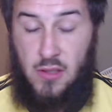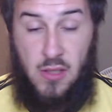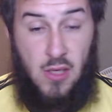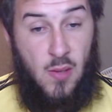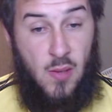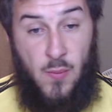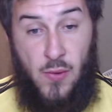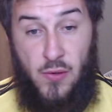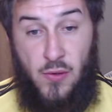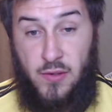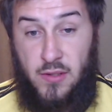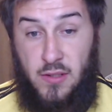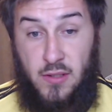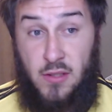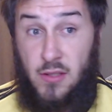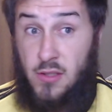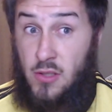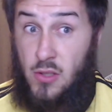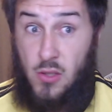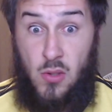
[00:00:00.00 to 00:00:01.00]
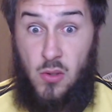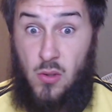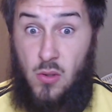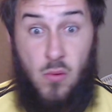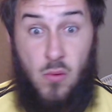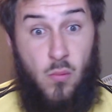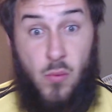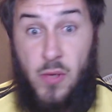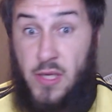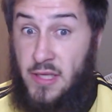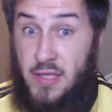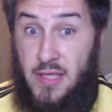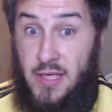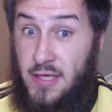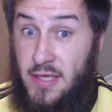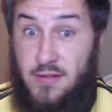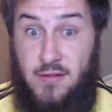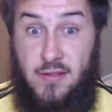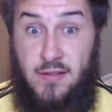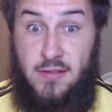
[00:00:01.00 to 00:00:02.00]
America, where,
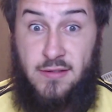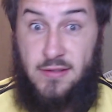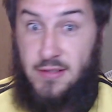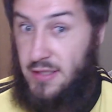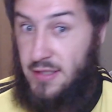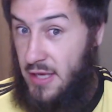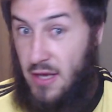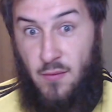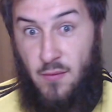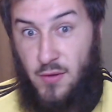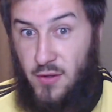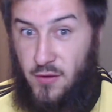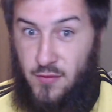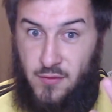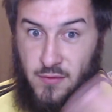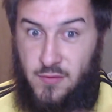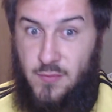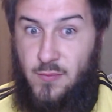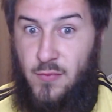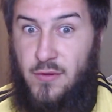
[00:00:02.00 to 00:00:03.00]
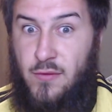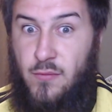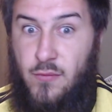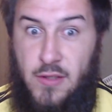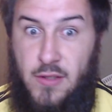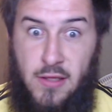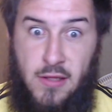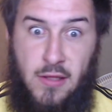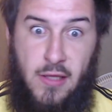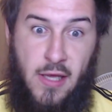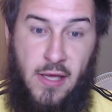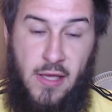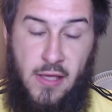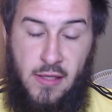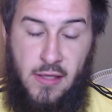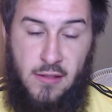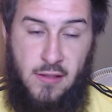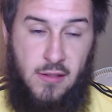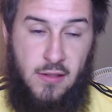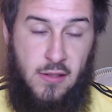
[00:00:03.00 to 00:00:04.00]
yes, how we go to this point, where they